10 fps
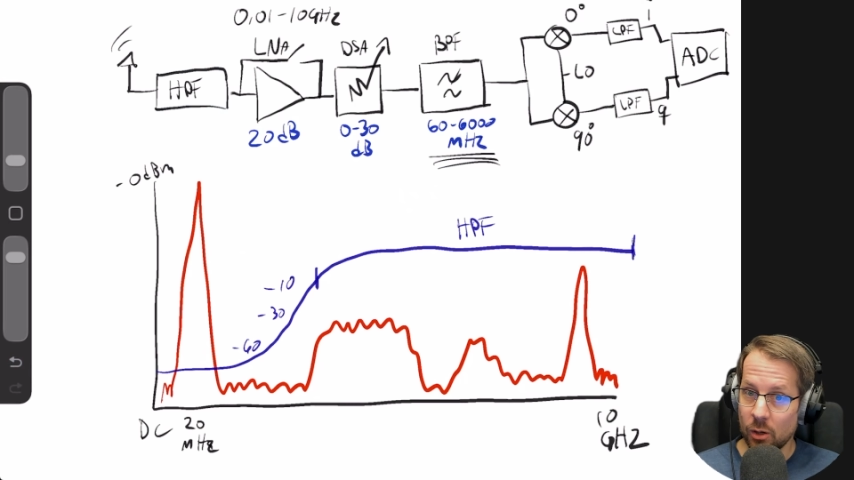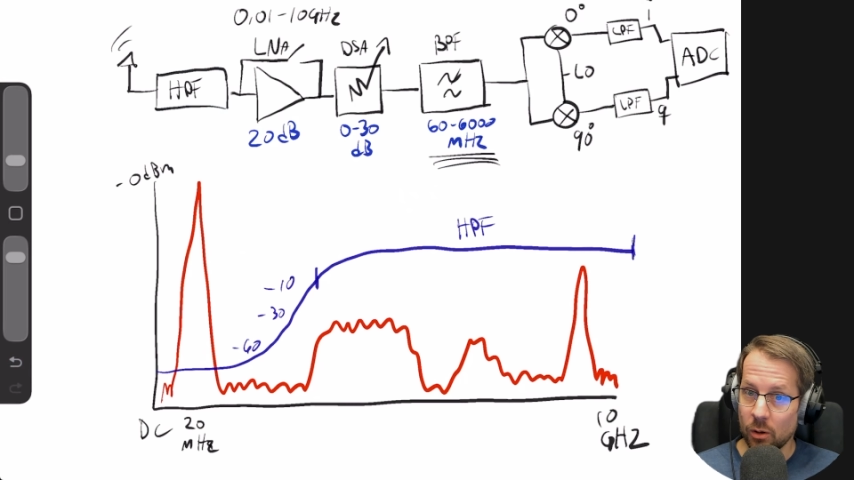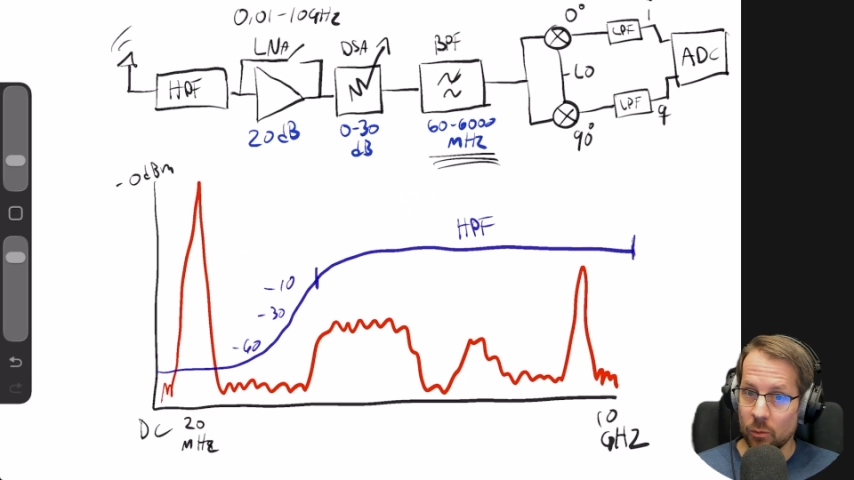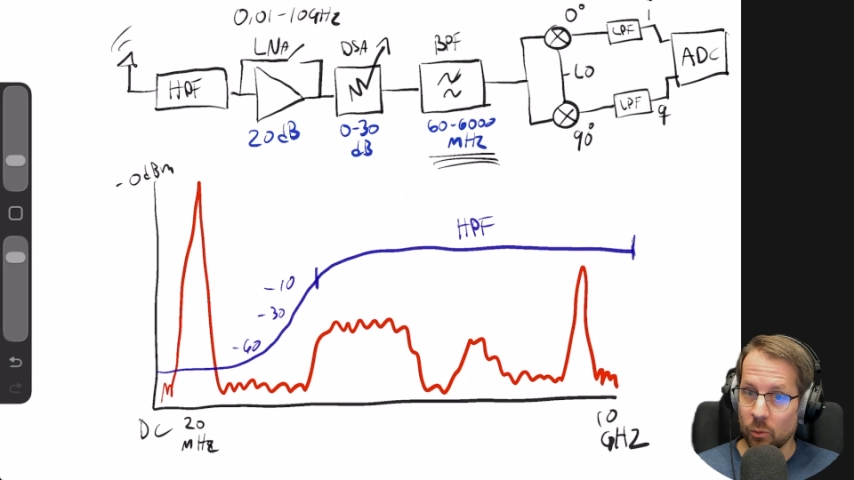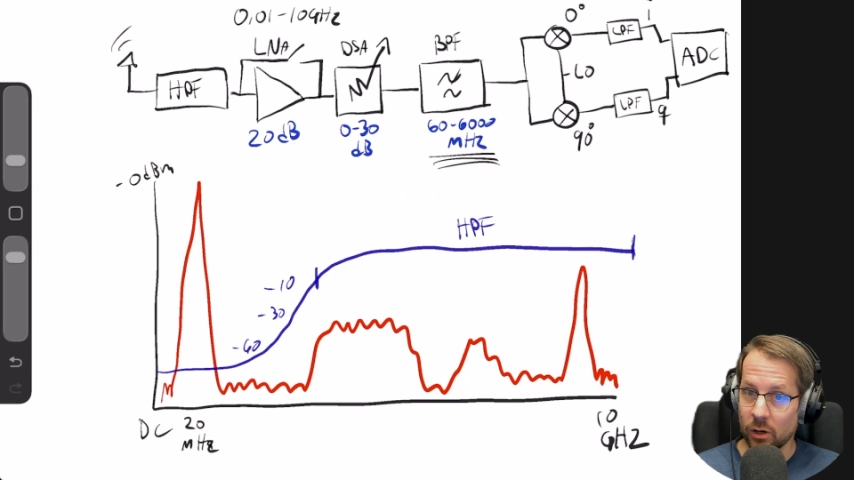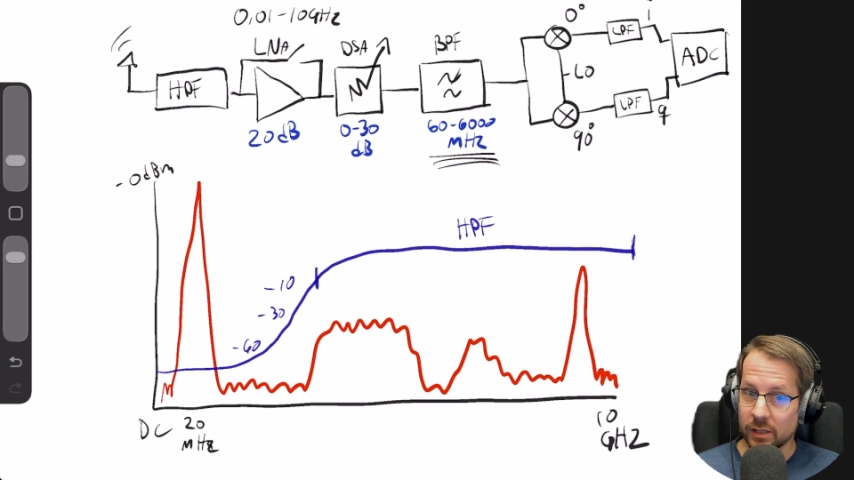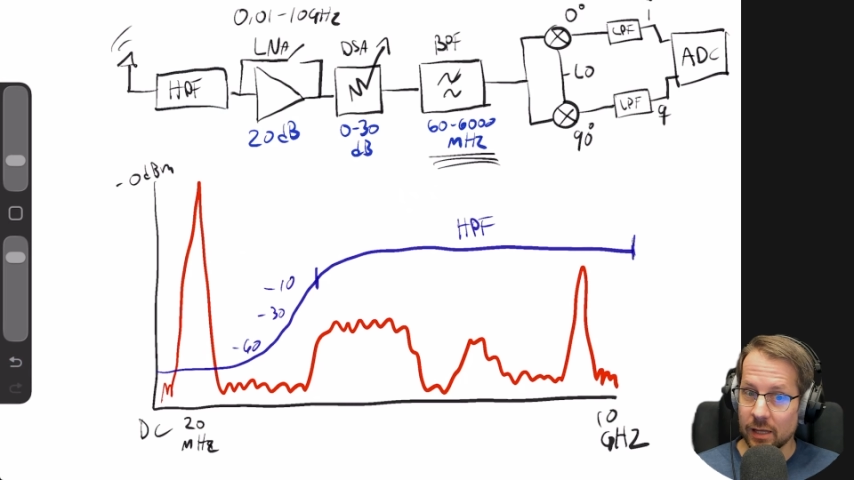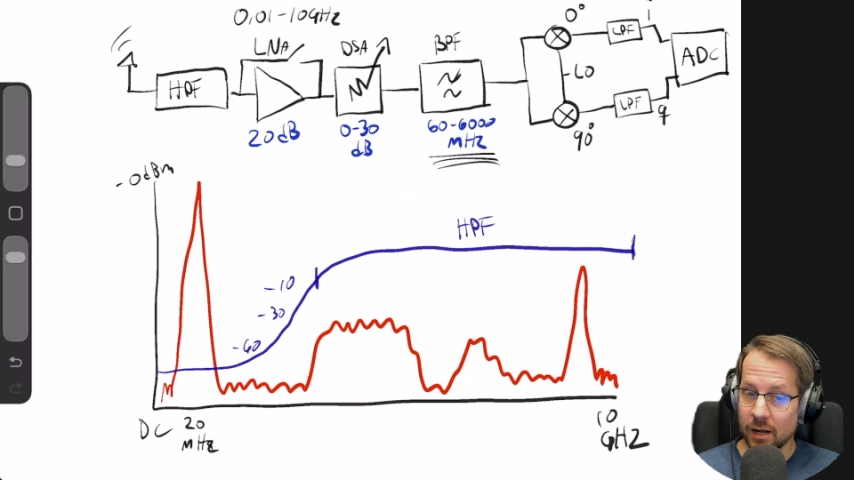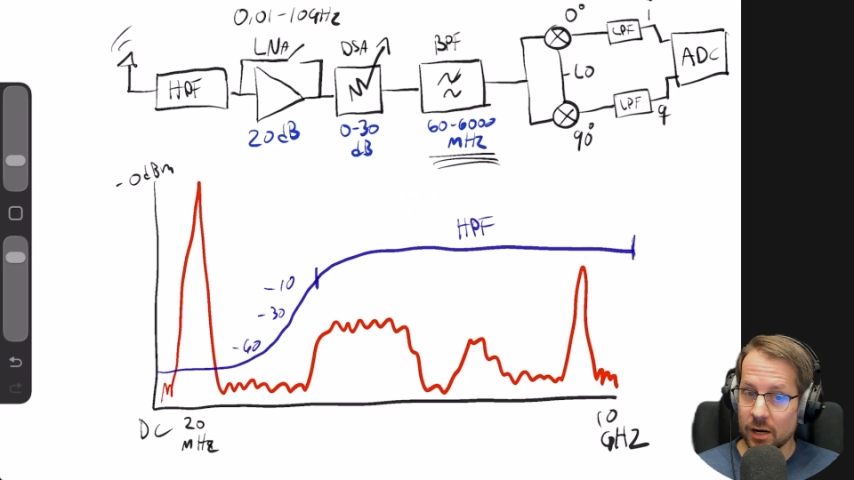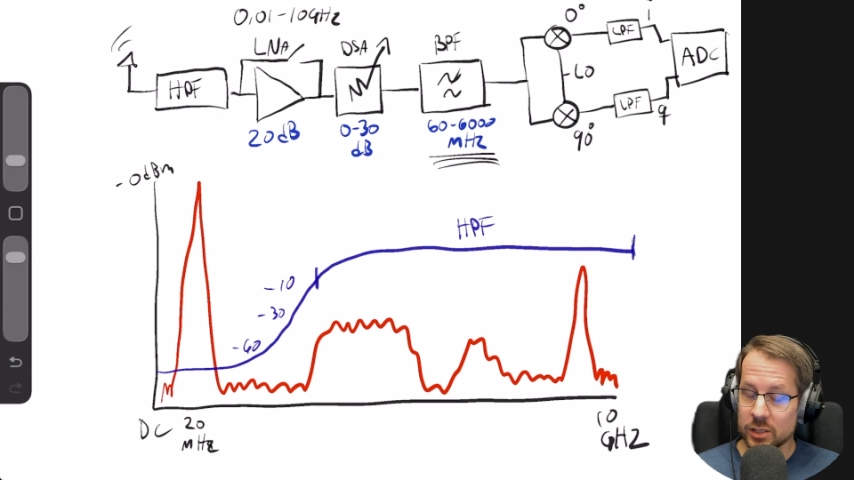1
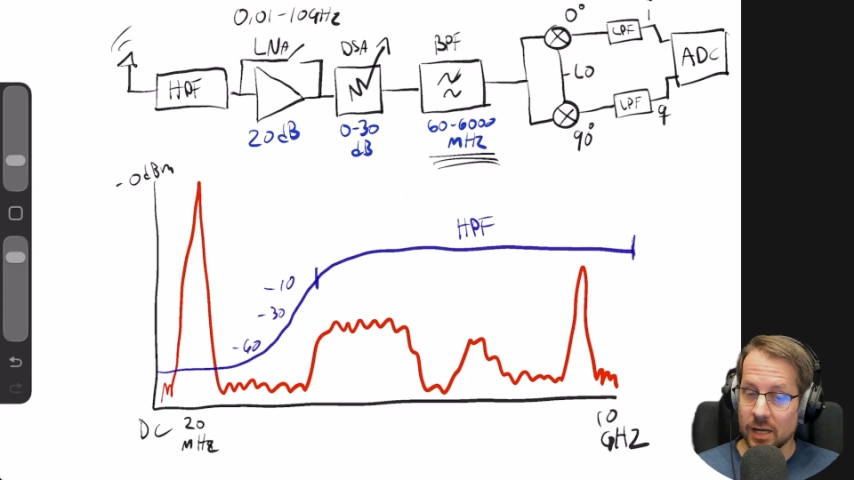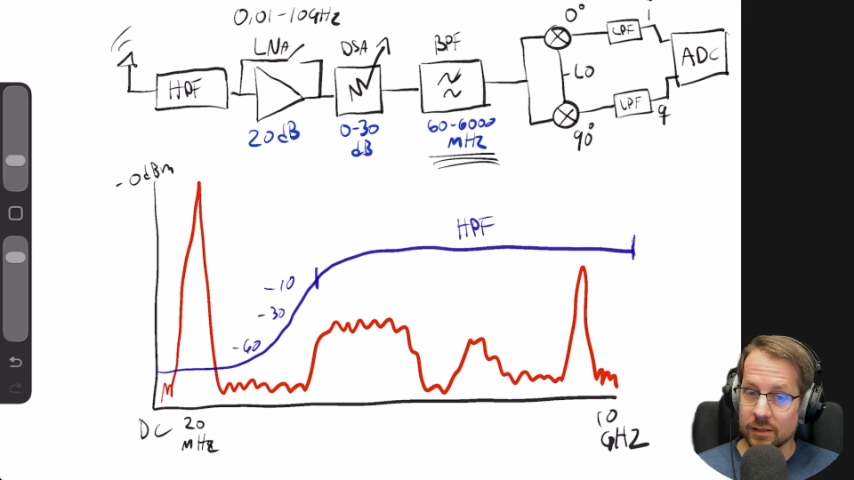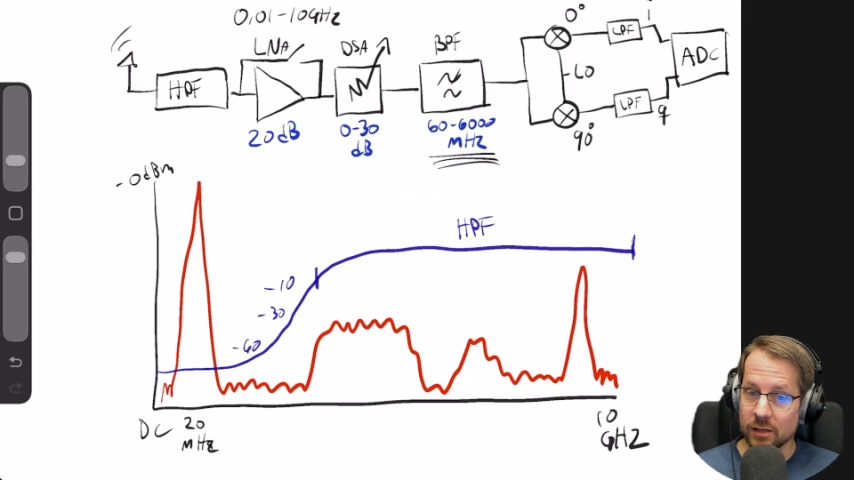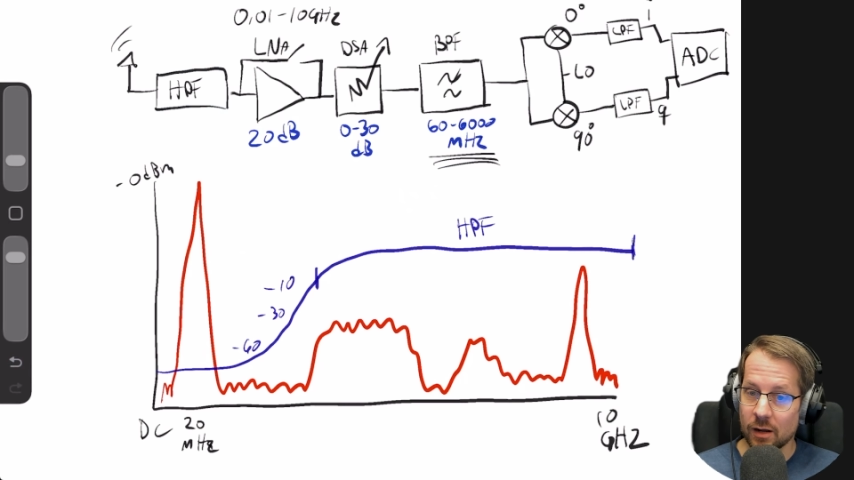gigahertz at